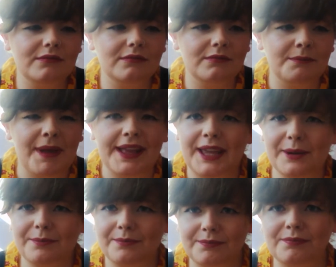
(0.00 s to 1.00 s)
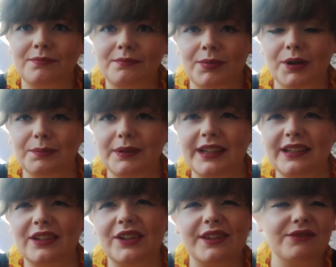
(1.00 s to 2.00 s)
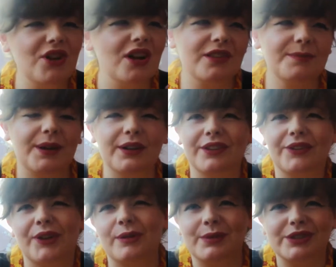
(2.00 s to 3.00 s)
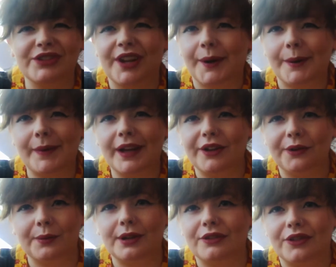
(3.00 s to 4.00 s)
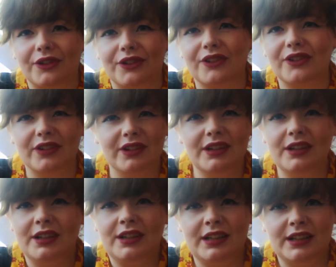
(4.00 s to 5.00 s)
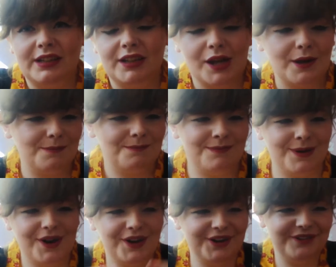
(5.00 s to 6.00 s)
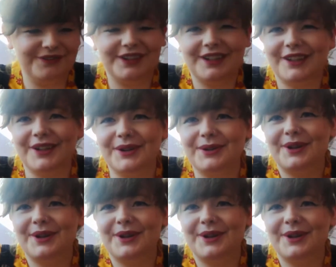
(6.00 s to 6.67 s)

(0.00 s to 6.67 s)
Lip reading: make it public, because I've talked about it so much now. I might as well just put on a video